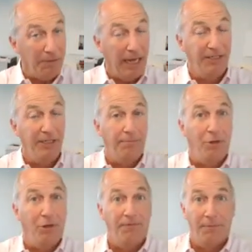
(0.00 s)
Got to see the
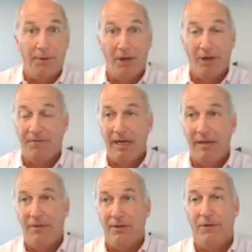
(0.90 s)
Pro Football Hall of
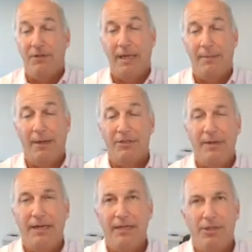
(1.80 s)
Fame for the first time. I was
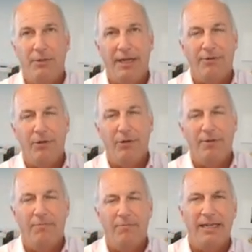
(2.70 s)
speaking to a group
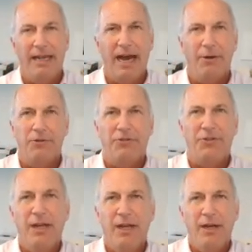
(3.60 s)
of
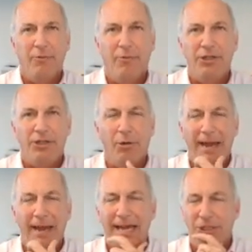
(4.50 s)
McDonald's regional
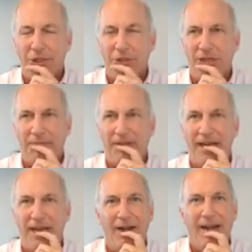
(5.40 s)
managers up
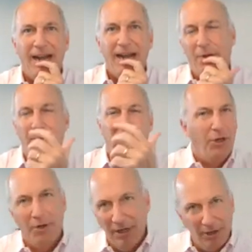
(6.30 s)
there. And we were
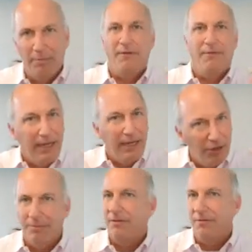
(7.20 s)
doing a little bit of
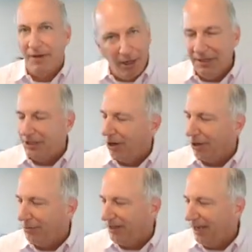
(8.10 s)
leadership development
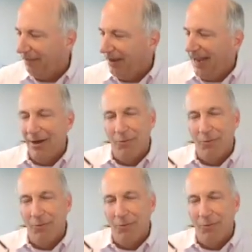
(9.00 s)
talk with them.